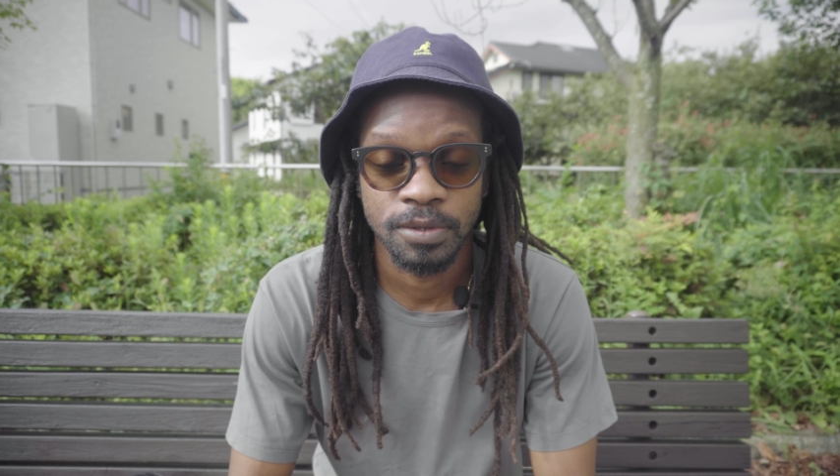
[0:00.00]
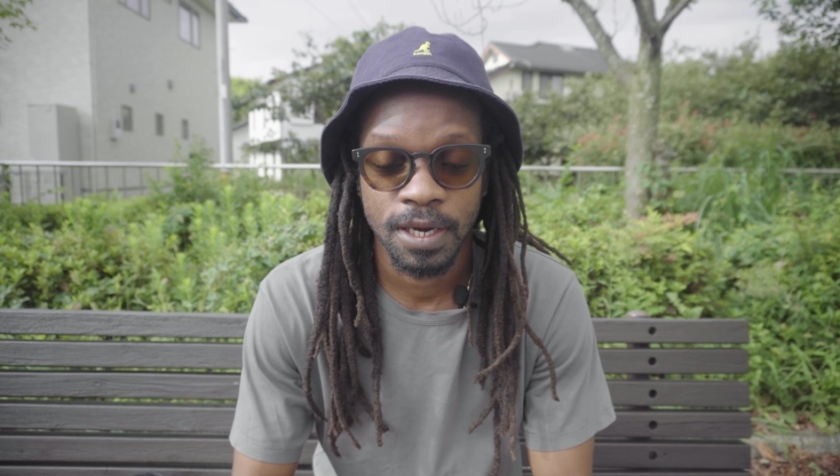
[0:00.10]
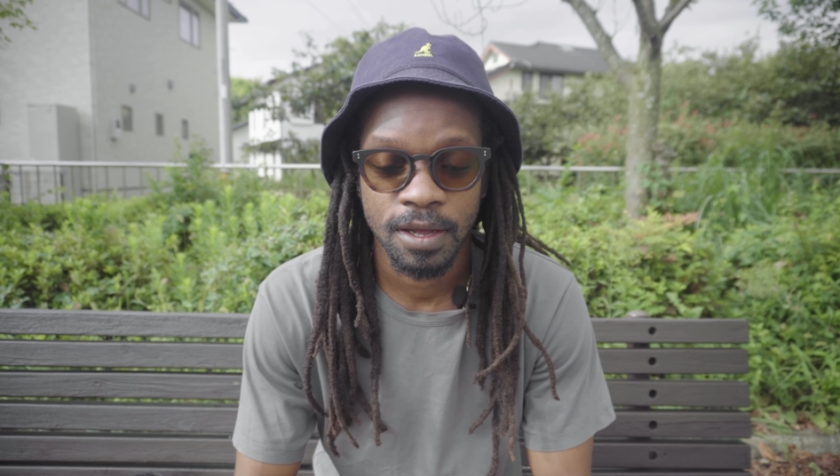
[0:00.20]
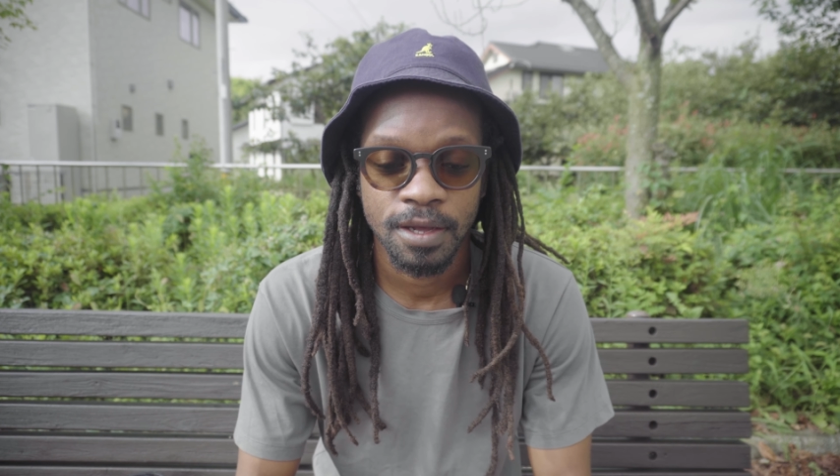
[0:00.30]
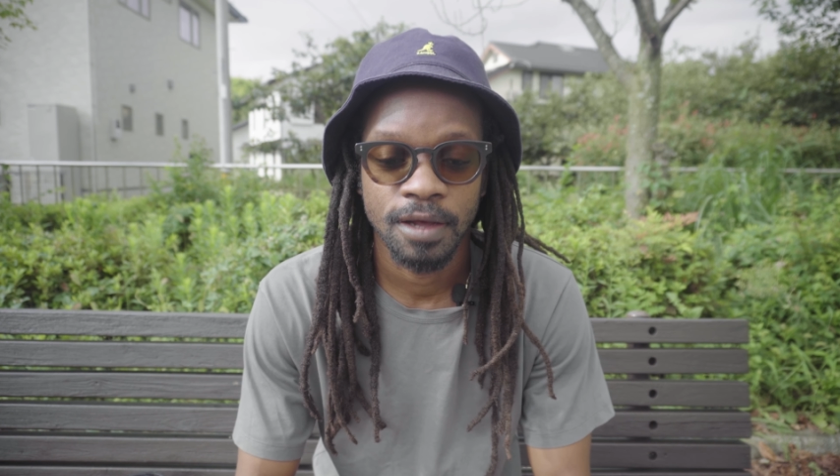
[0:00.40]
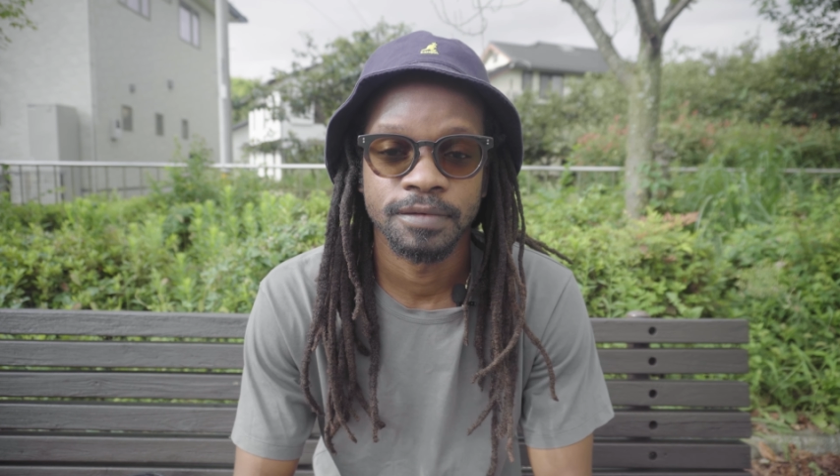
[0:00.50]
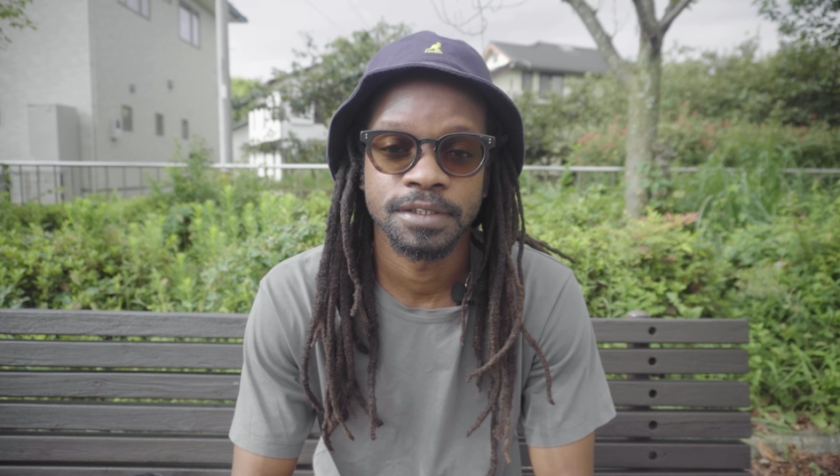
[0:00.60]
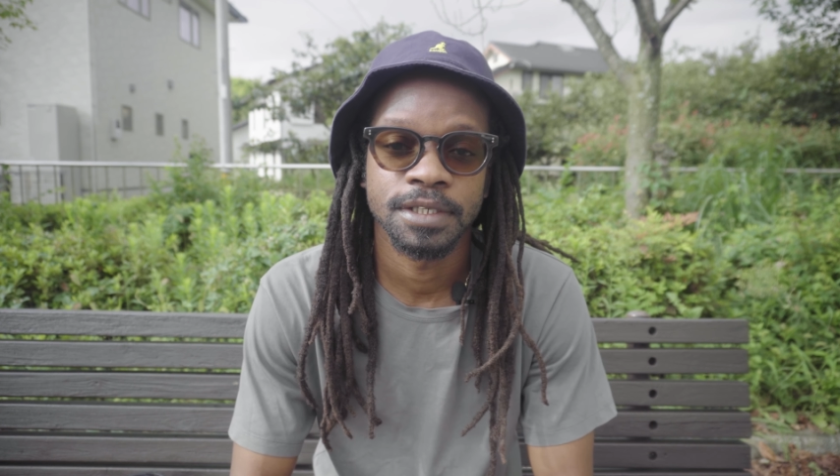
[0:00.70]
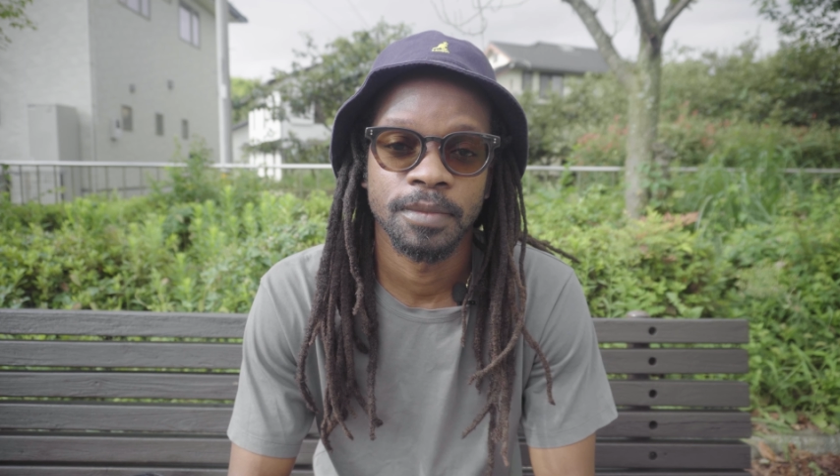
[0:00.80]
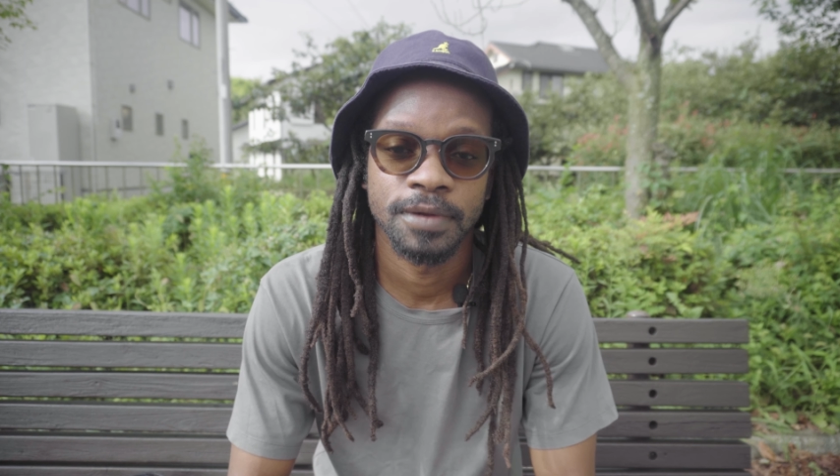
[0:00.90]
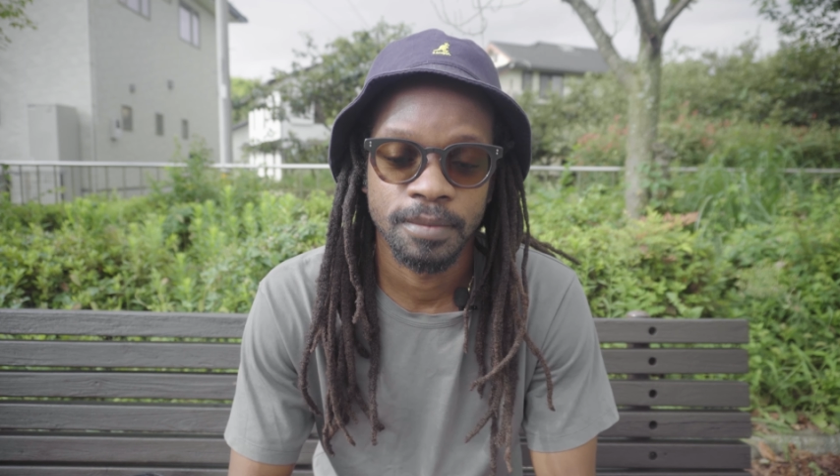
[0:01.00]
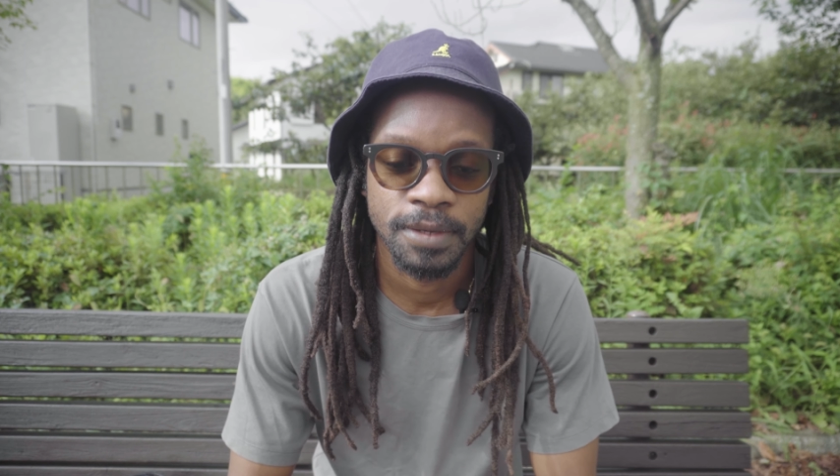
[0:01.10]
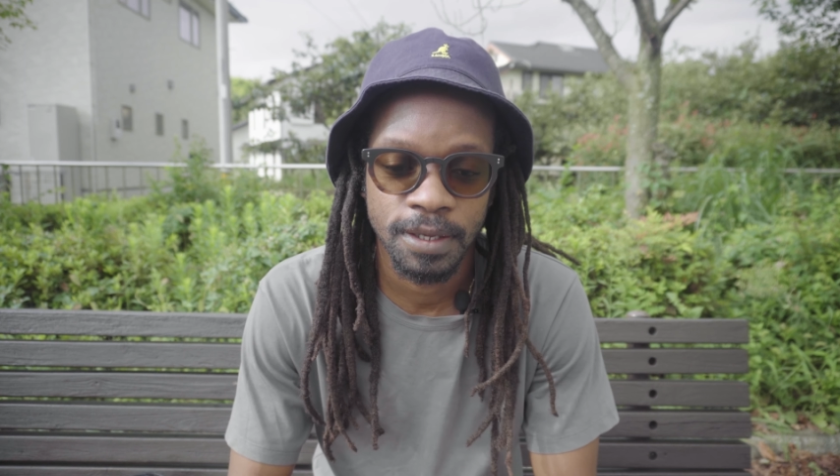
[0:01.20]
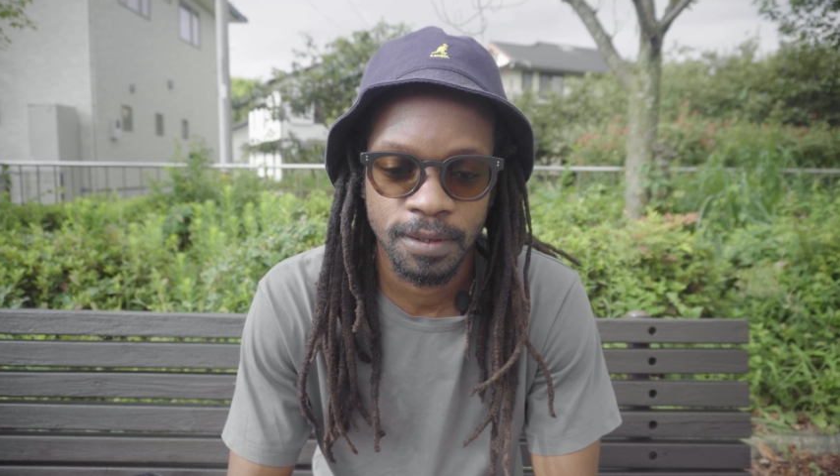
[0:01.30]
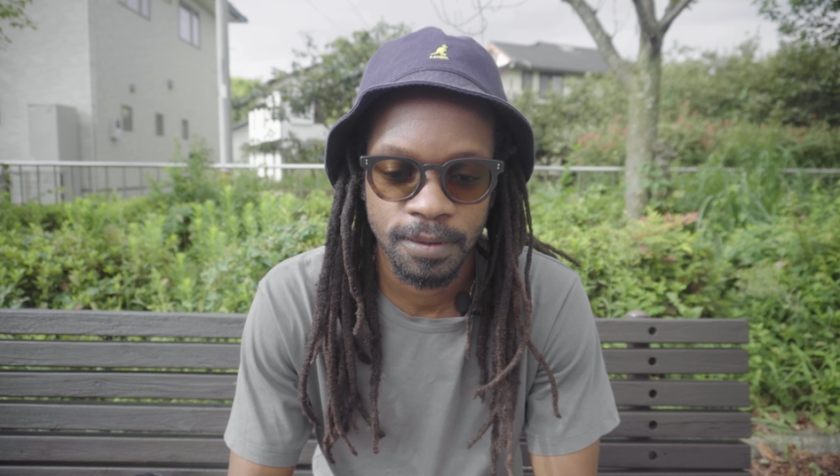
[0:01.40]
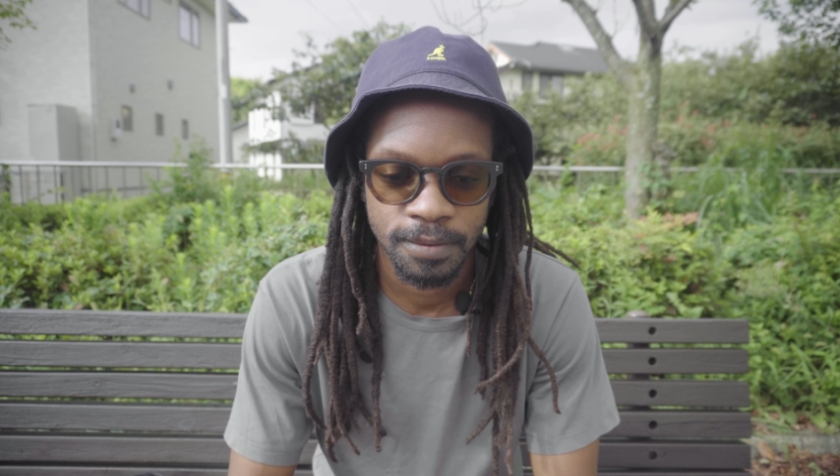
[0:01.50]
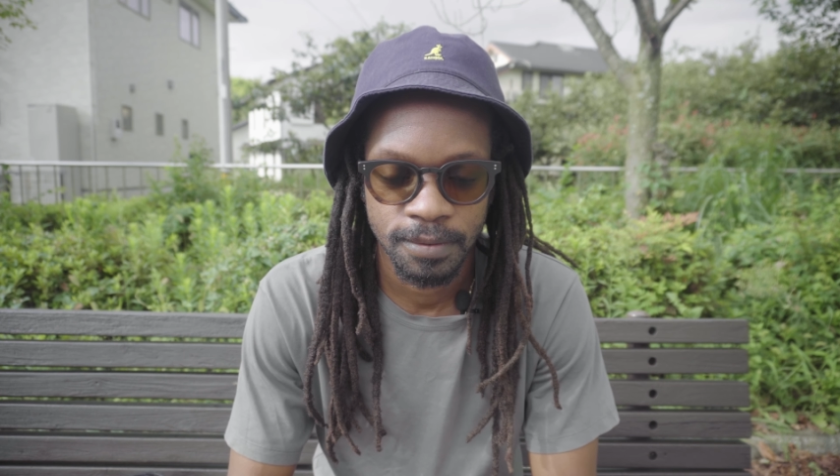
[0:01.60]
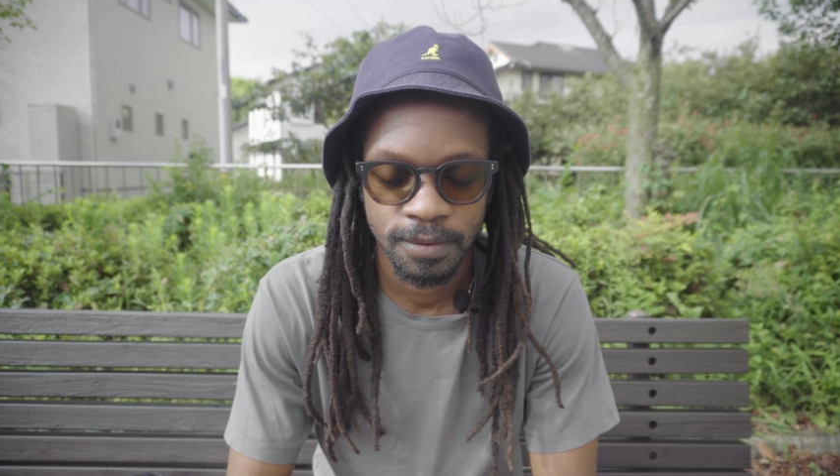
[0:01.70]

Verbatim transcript: but I'll cover some of them here.